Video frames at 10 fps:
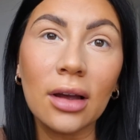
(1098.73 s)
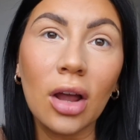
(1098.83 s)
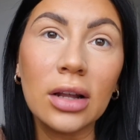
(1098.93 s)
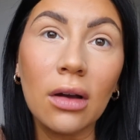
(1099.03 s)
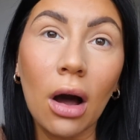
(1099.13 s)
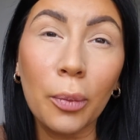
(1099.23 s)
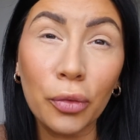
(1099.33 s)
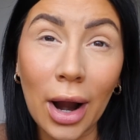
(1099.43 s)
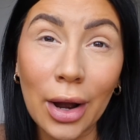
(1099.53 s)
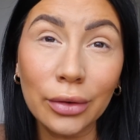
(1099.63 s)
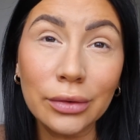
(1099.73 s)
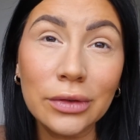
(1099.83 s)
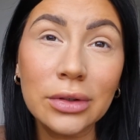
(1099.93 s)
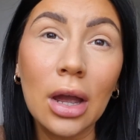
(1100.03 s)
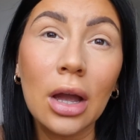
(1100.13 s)
I like dark
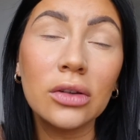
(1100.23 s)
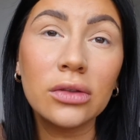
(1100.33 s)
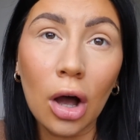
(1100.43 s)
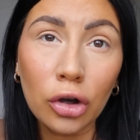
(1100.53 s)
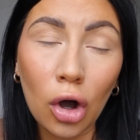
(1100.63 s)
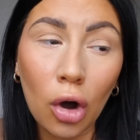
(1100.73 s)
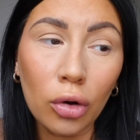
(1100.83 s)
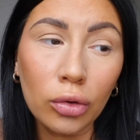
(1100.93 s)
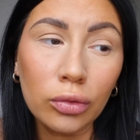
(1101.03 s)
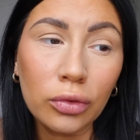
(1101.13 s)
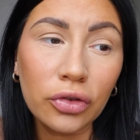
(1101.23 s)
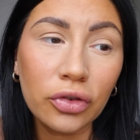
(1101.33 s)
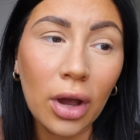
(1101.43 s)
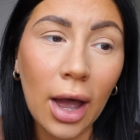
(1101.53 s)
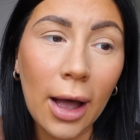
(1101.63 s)
browns, dark
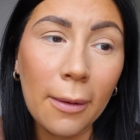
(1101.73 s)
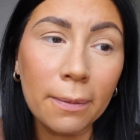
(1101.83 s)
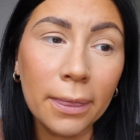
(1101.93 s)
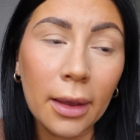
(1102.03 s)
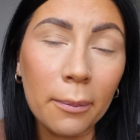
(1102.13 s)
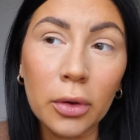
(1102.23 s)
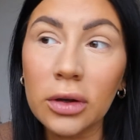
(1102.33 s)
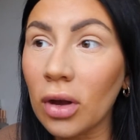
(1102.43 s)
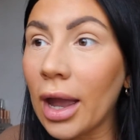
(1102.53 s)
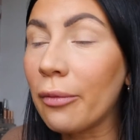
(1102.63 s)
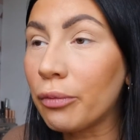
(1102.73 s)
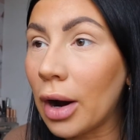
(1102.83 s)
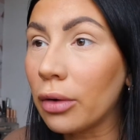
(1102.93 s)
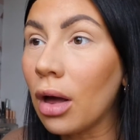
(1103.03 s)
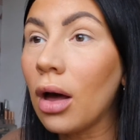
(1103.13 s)
golds. Because I have
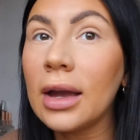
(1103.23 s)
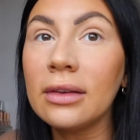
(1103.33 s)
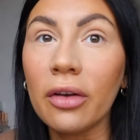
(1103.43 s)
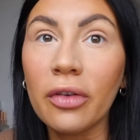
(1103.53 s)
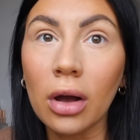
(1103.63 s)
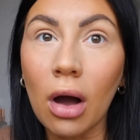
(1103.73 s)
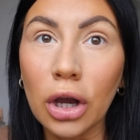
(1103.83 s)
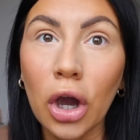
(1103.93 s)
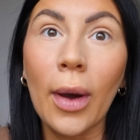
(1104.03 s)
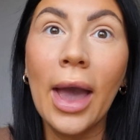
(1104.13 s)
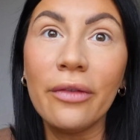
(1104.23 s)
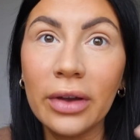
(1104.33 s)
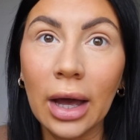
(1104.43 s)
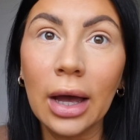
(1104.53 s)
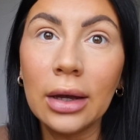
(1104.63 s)
brown eyes, I feel like I can go
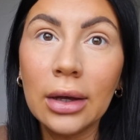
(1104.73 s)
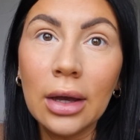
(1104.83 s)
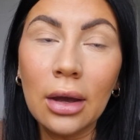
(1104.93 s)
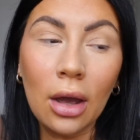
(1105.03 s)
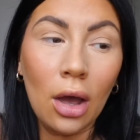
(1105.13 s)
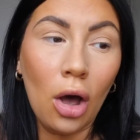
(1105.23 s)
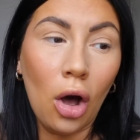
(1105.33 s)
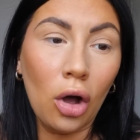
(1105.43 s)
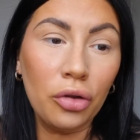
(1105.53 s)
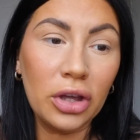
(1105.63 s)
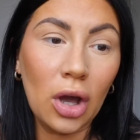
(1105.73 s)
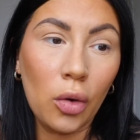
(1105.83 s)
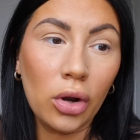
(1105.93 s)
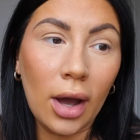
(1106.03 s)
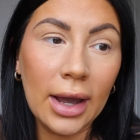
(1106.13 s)
heavier on the
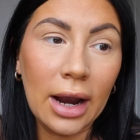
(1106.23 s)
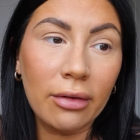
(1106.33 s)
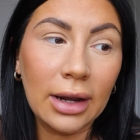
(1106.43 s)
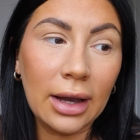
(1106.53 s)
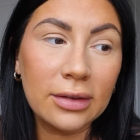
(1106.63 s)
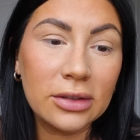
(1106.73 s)
old eye area.